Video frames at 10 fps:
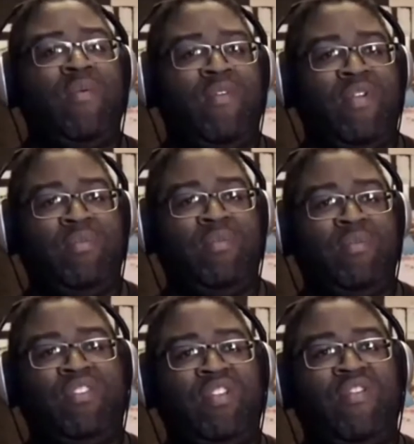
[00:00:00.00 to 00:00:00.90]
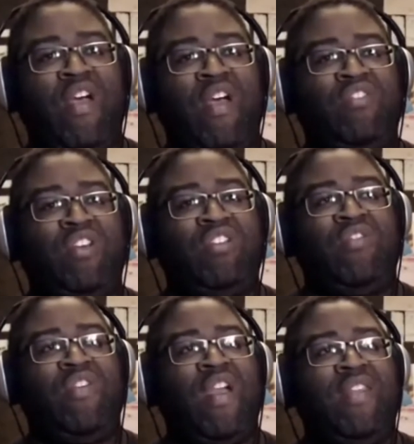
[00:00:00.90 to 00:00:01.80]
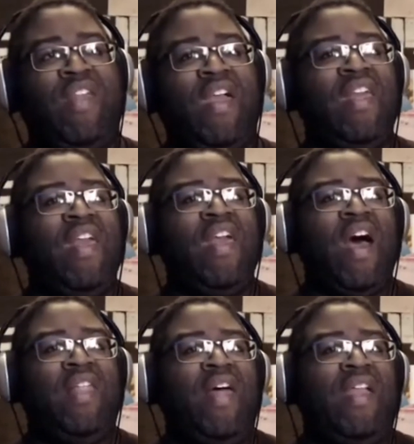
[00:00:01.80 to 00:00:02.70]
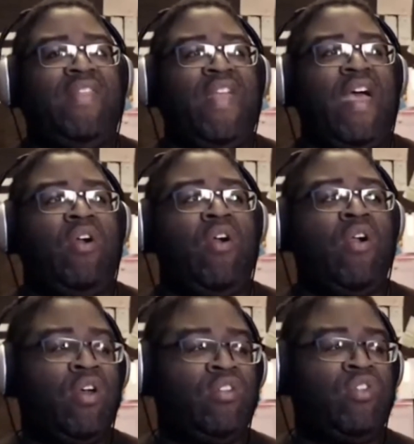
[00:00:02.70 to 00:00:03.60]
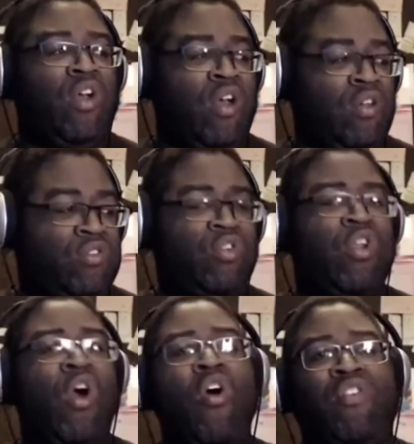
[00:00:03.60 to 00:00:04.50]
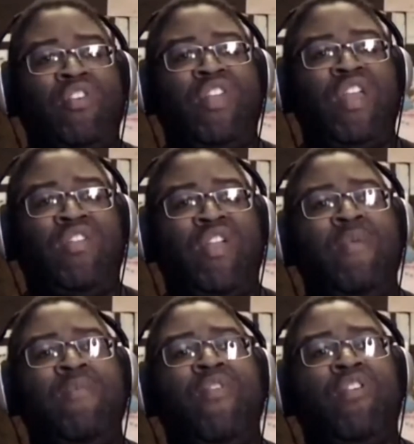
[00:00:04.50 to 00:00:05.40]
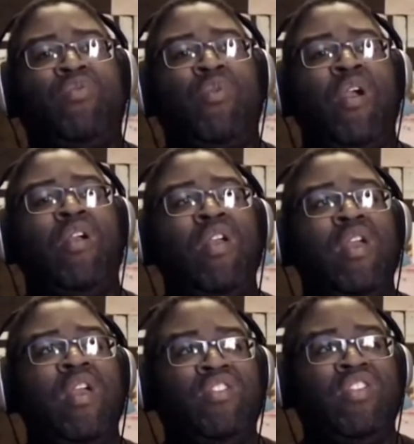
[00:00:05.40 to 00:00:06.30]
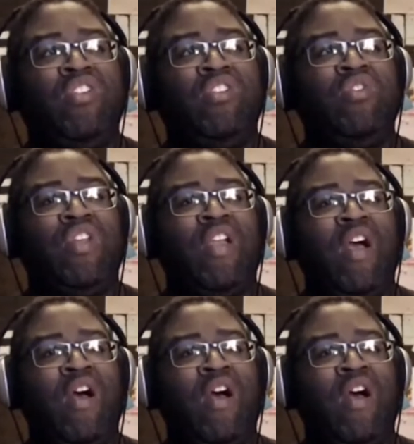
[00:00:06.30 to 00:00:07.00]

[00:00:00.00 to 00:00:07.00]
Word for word: of them justifying that. I like that. Or Zerkova's theme force where she's using